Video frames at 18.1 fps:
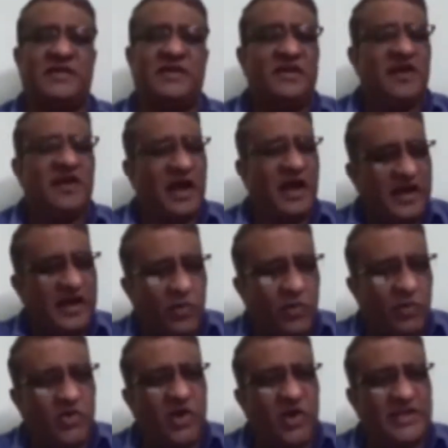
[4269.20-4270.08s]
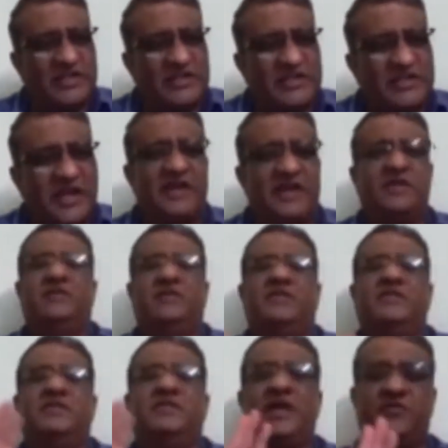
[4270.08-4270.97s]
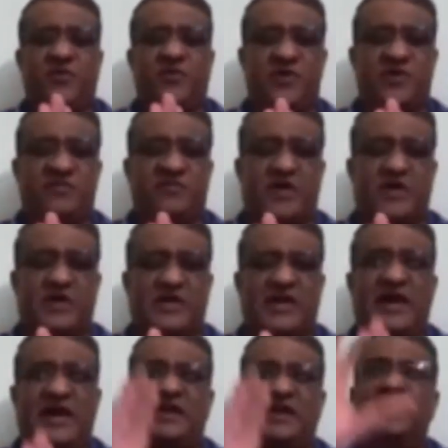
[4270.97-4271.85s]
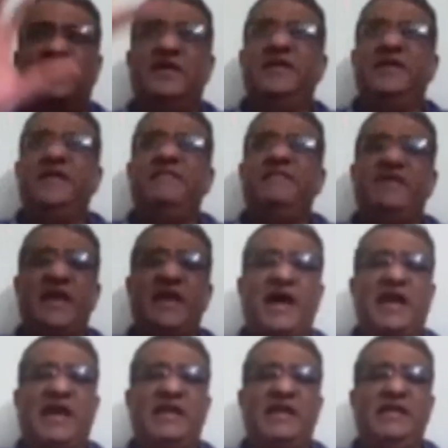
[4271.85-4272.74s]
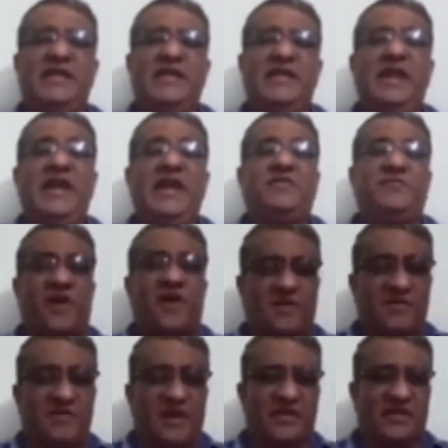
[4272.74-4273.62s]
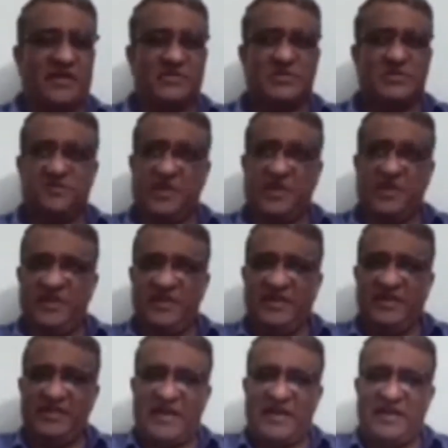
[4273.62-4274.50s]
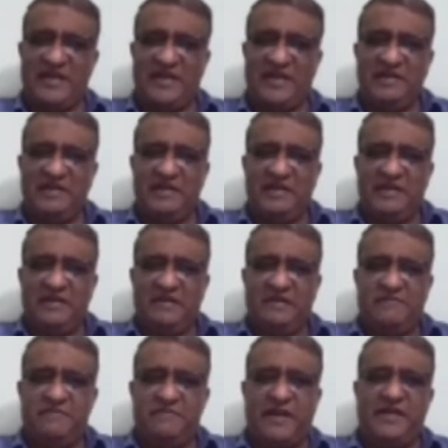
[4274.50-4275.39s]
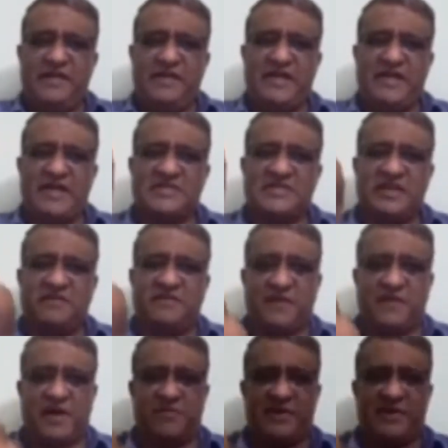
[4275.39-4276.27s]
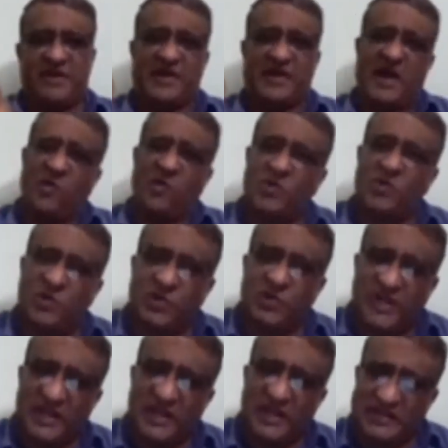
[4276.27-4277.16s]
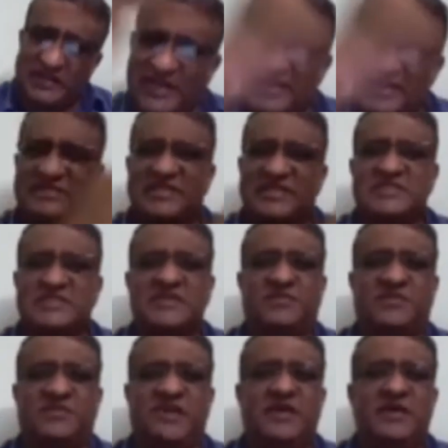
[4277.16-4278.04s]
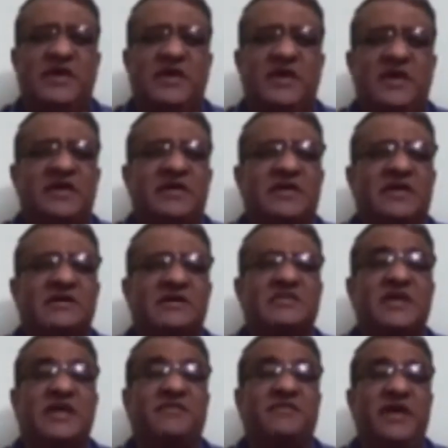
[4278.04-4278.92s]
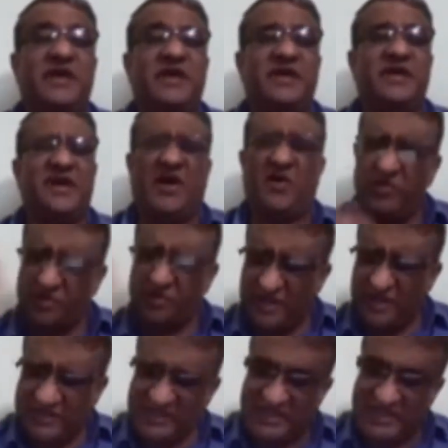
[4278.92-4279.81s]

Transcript: and how to understand. Therefore, for that, we had a neat format also. We designed a fantastic format. How to take essence of the survey, how to take the